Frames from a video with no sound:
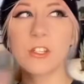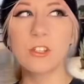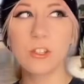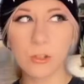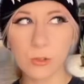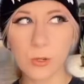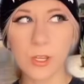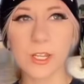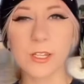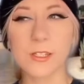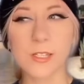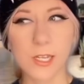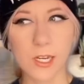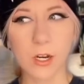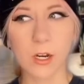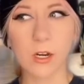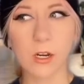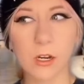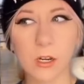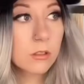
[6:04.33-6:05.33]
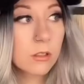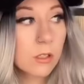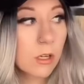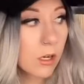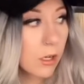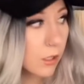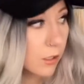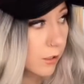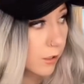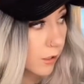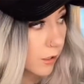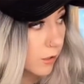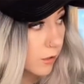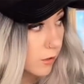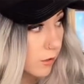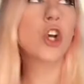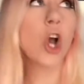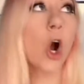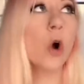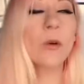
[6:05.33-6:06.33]
two kids here. Connor,
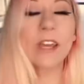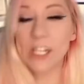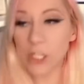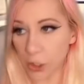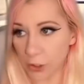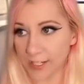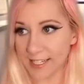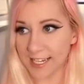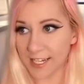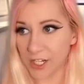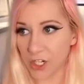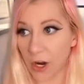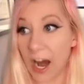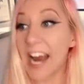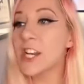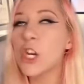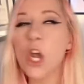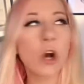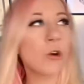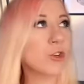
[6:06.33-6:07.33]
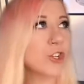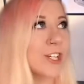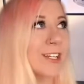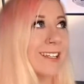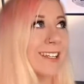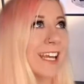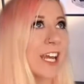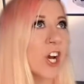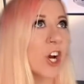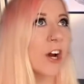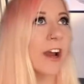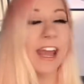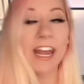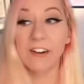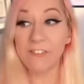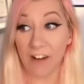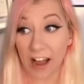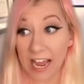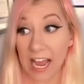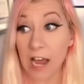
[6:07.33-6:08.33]
go get your sister. I know she's here, and
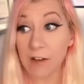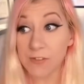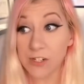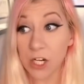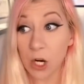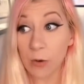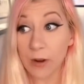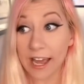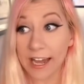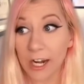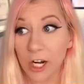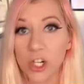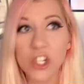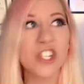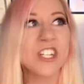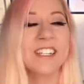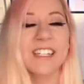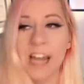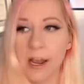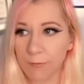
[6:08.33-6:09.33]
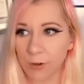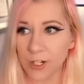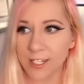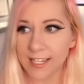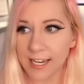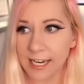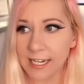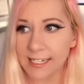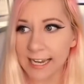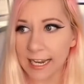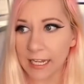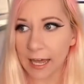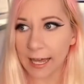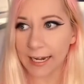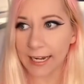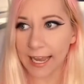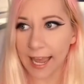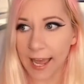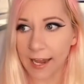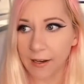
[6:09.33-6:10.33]
if I have to go get her, she's never seeing daylight
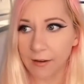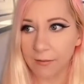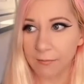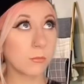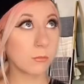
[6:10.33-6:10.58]
again.